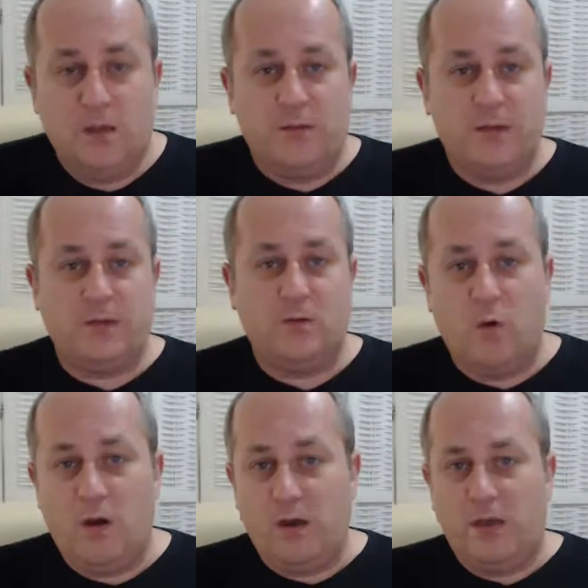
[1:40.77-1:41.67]
This is
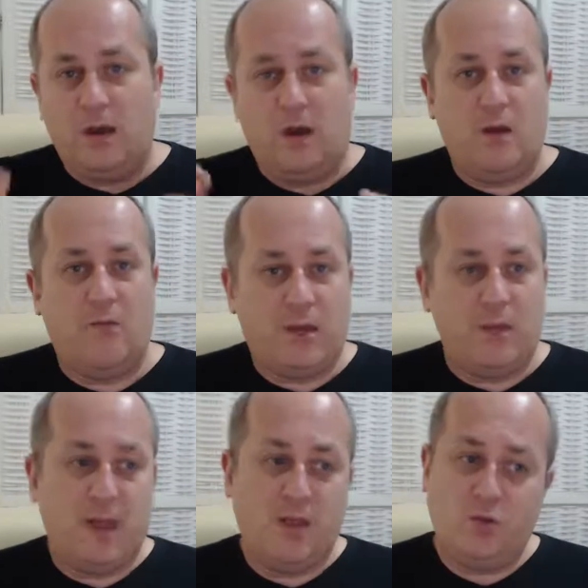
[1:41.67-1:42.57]
why I
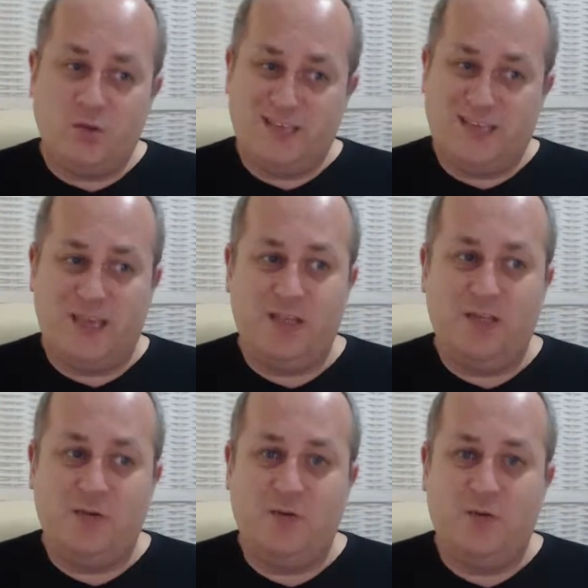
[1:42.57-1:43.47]
recommend just sticking
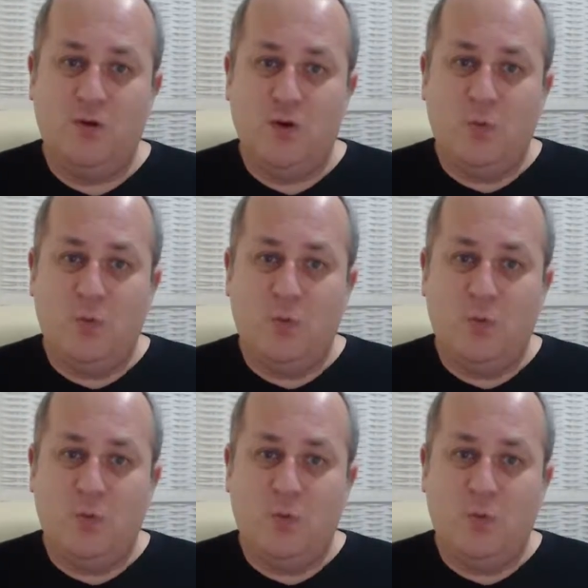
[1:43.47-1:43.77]
to